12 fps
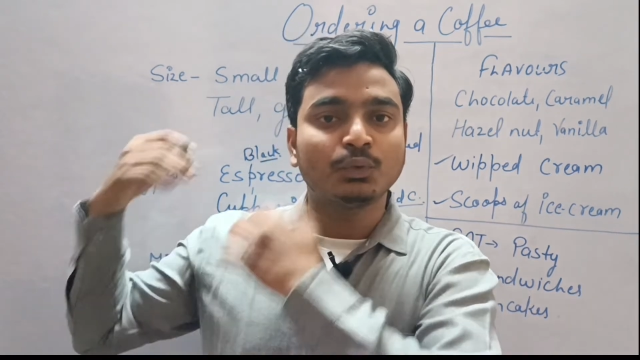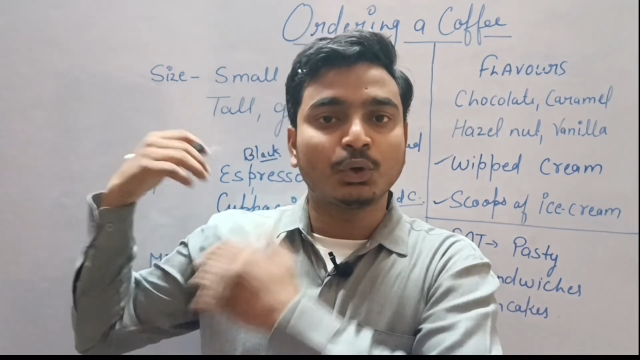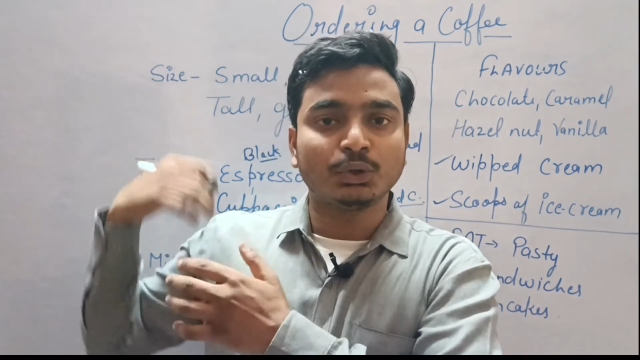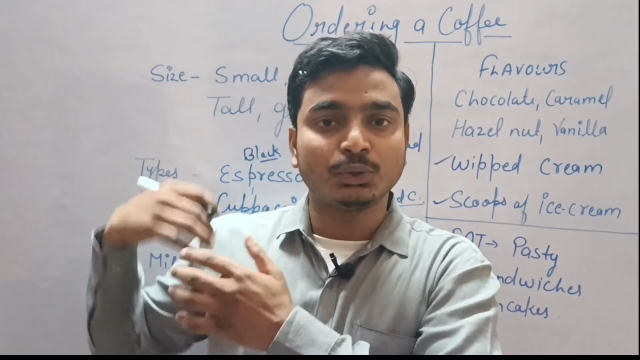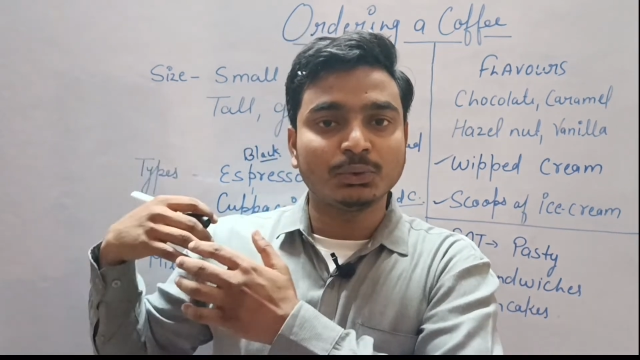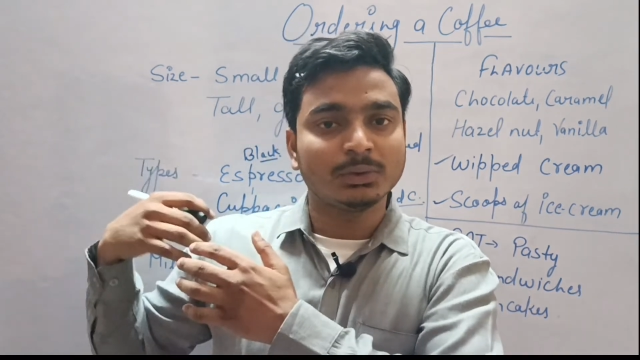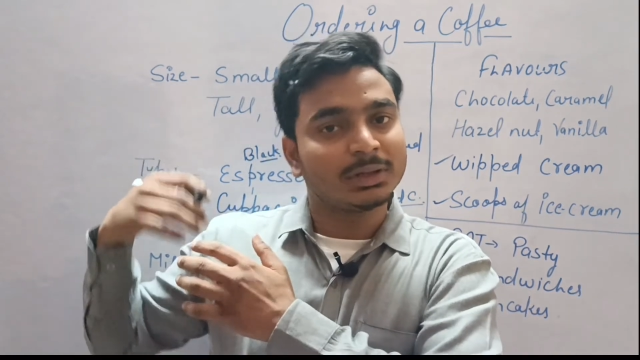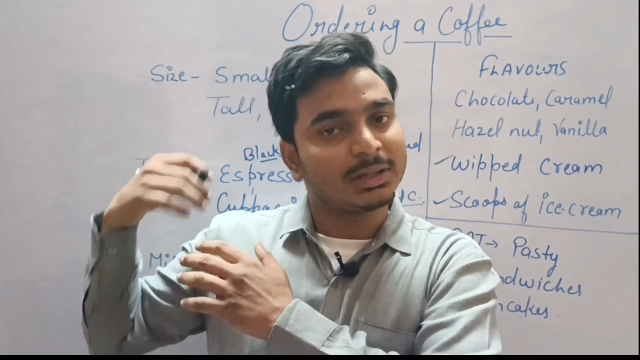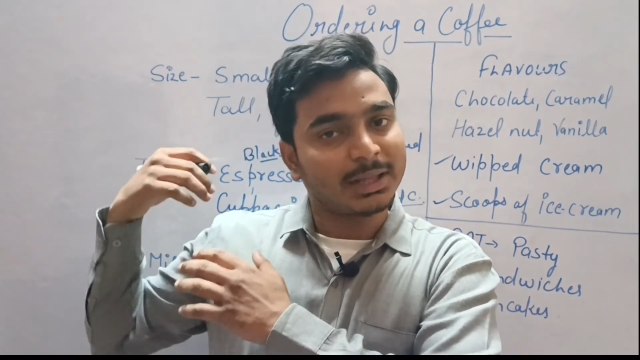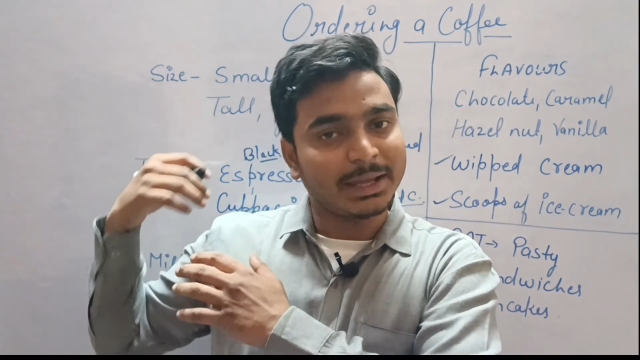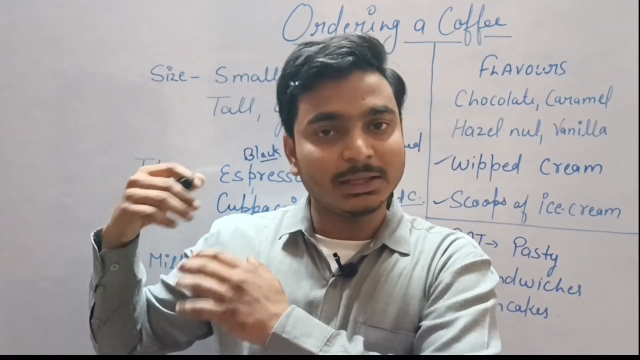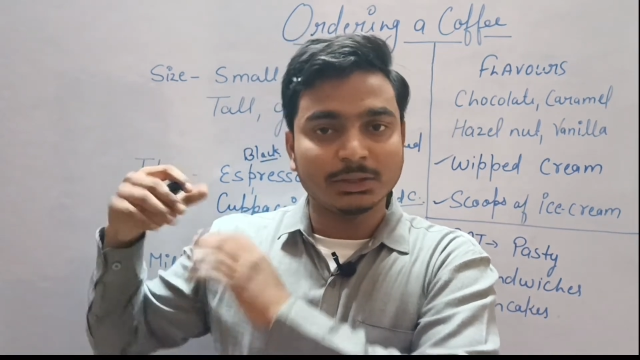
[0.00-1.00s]
want to
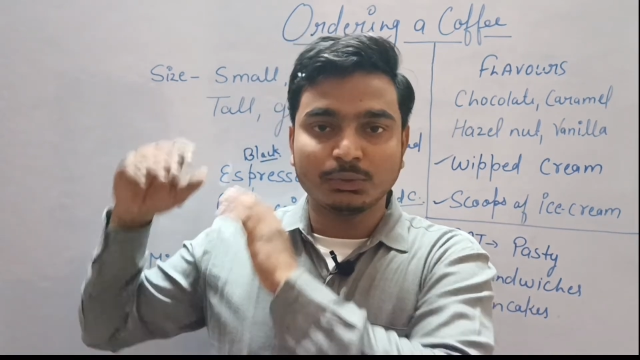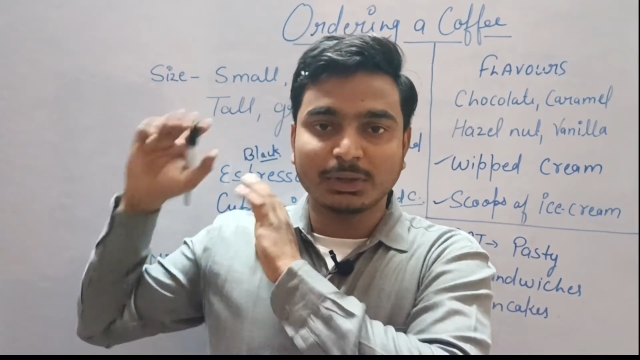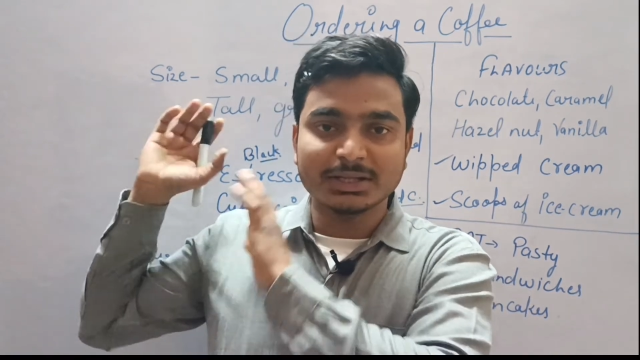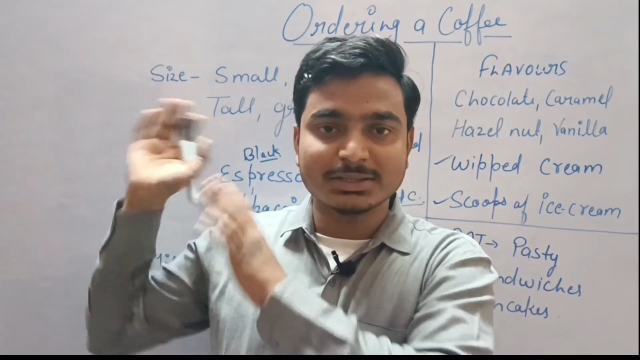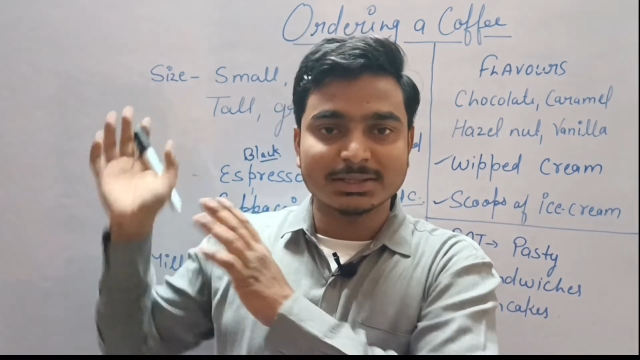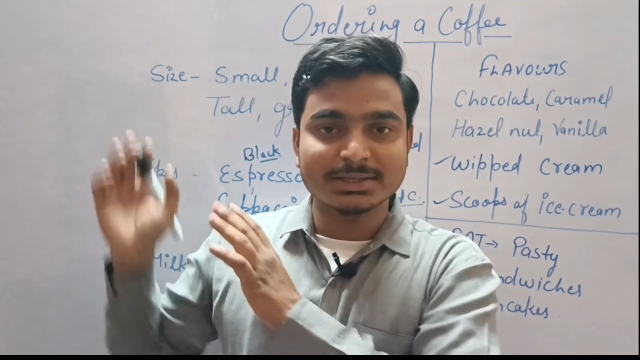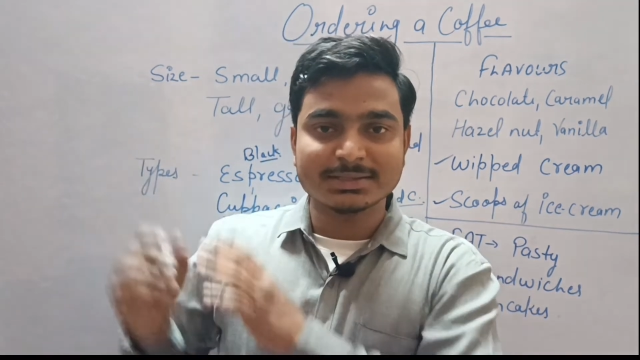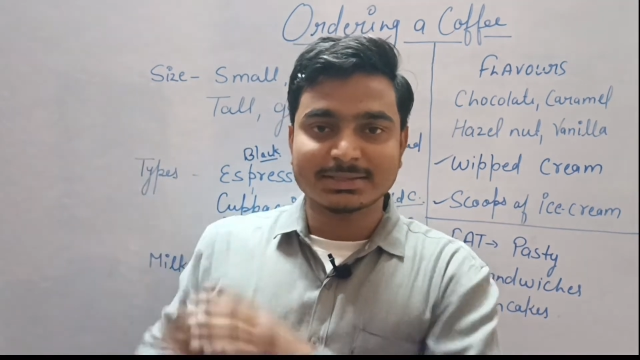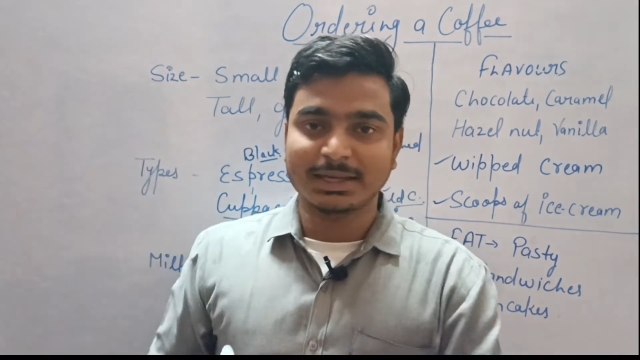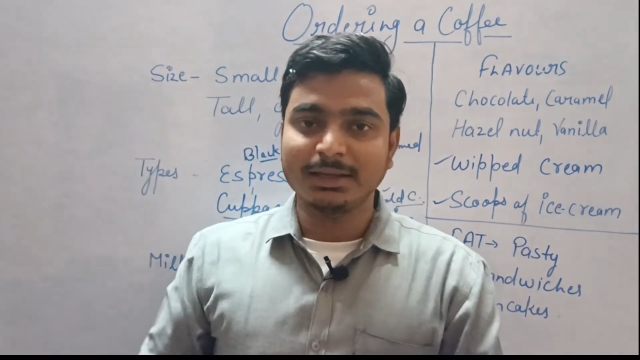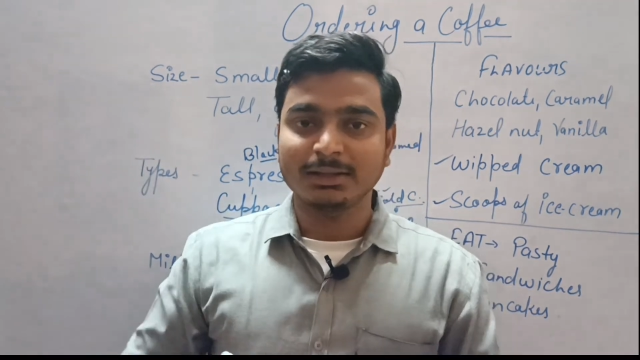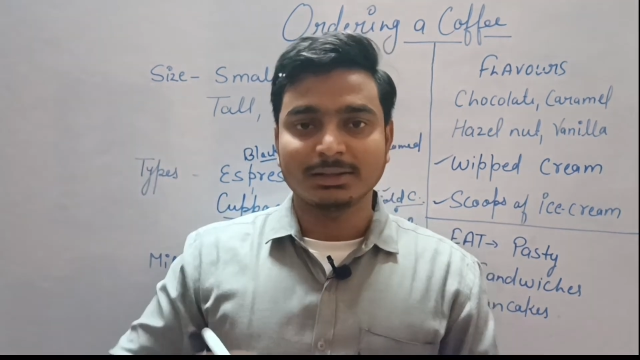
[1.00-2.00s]
like, you can just
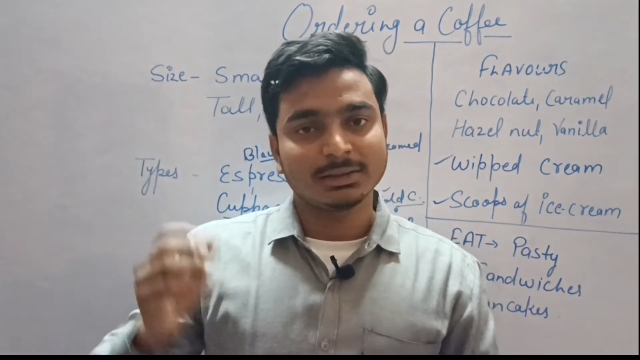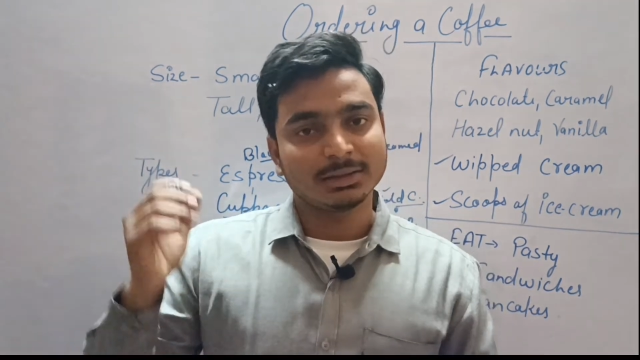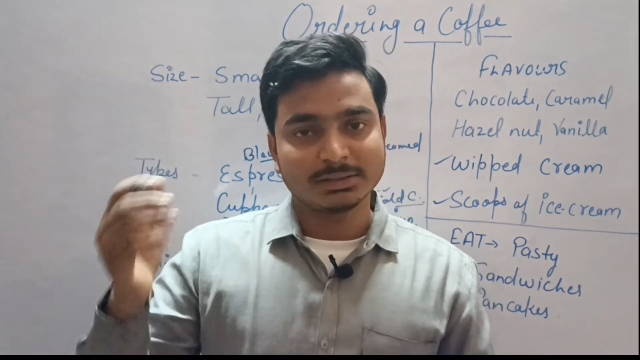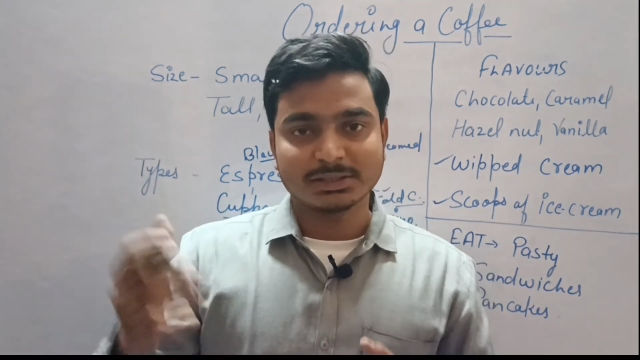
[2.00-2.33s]
say,